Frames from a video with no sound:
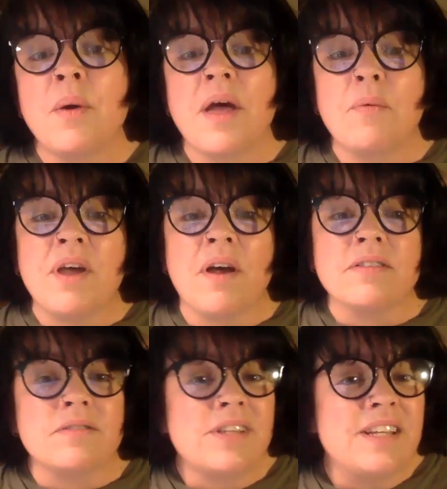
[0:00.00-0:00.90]
we
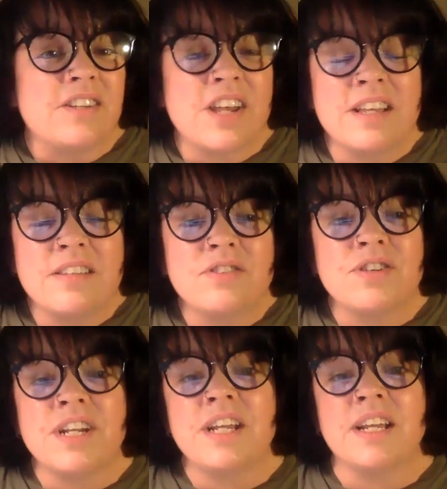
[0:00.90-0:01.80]
also teach
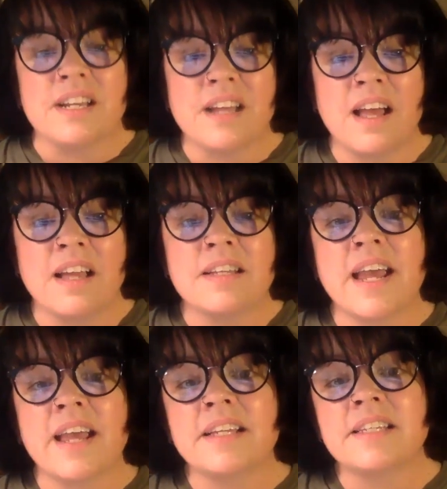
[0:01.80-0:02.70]
history and
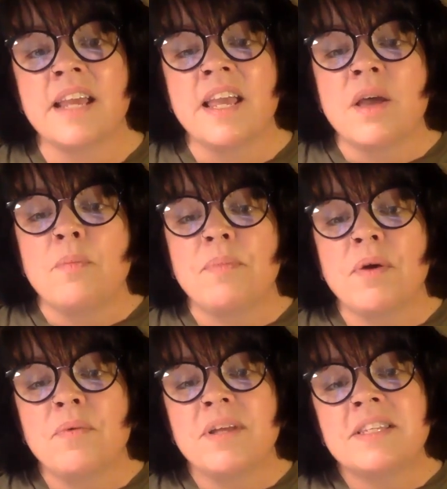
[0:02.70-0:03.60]
context,
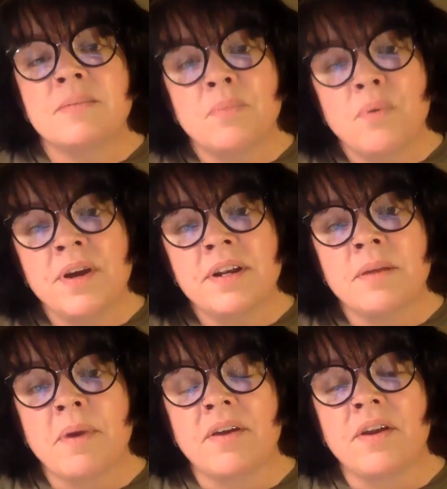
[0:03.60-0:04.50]
but what's important
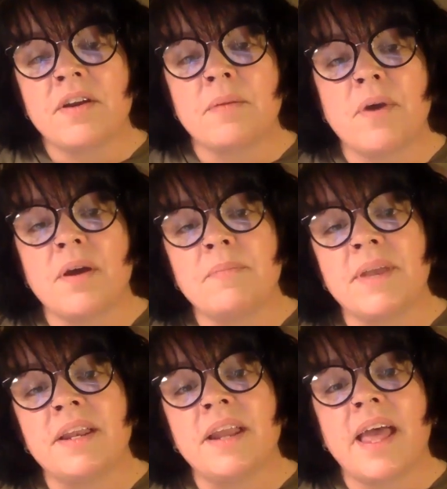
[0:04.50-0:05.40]
about our
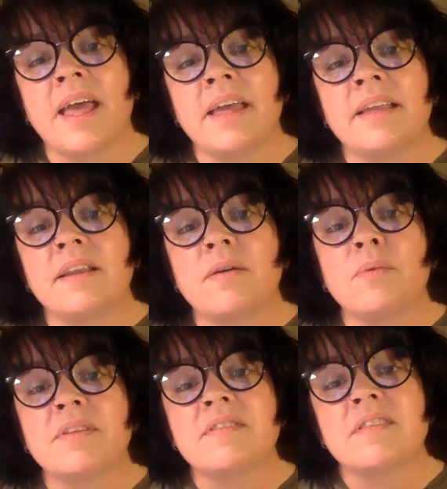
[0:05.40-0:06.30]
department and
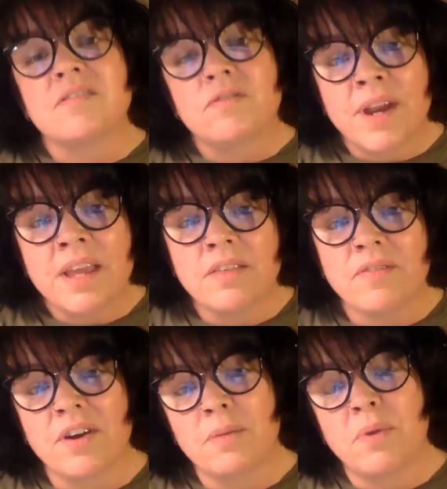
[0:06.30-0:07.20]
what's the strength of
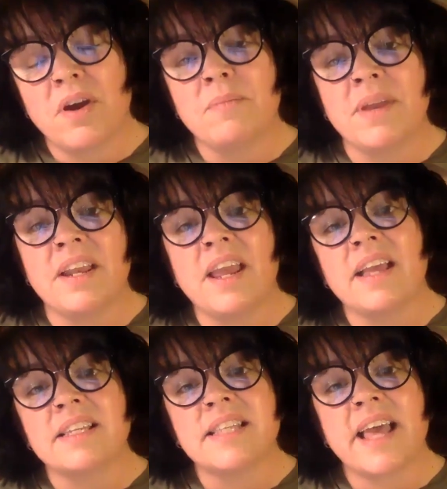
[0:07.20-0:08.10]
our department
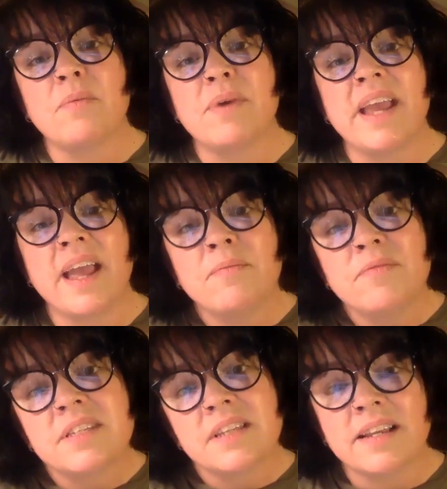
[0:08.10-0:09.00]
is that we
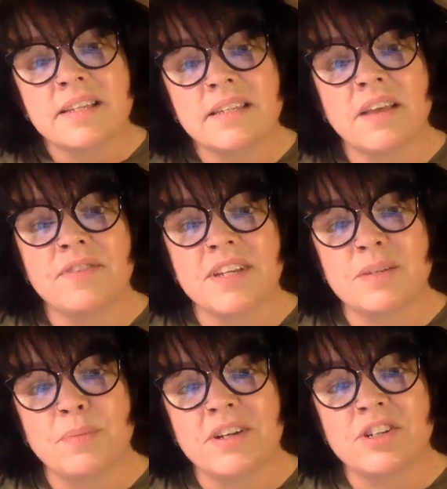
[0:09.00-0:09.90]
emphasize self
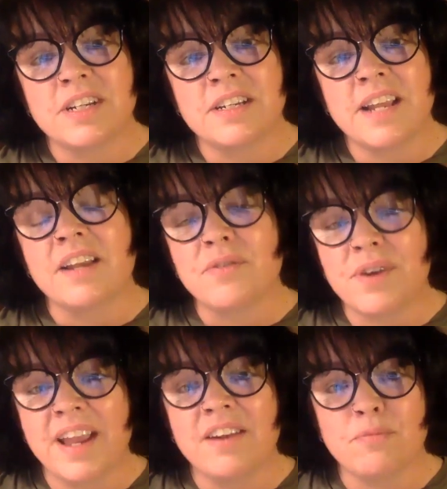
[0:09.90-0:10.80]
expression and
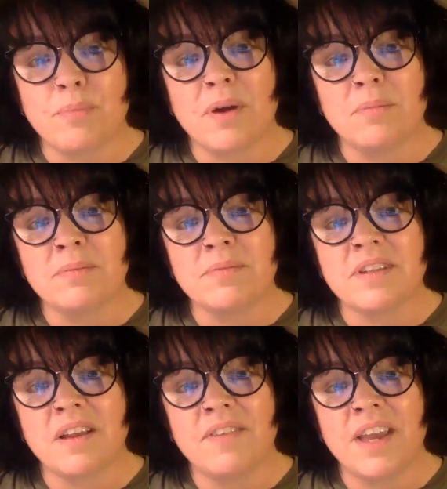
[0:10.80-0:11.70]
creative problem
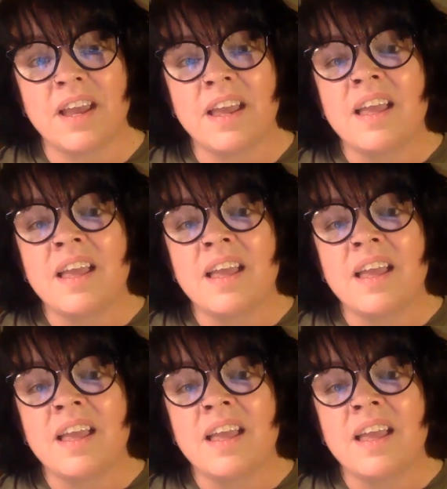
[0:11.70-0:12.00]
solving.